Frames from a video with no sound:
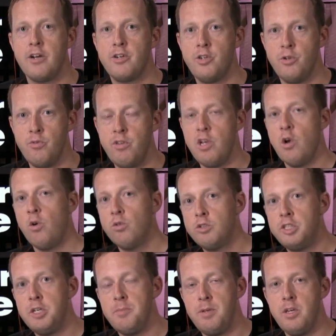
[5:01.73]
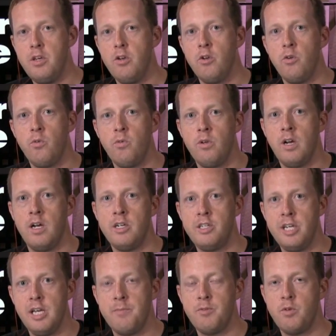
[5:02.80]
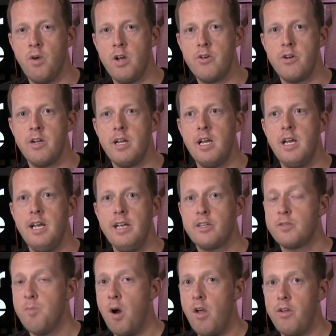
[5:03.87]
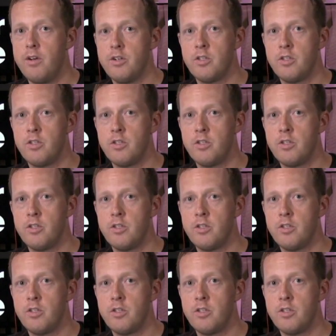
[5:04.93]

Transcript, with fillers: to the old G P U, uh, G M two hundred, is smaller.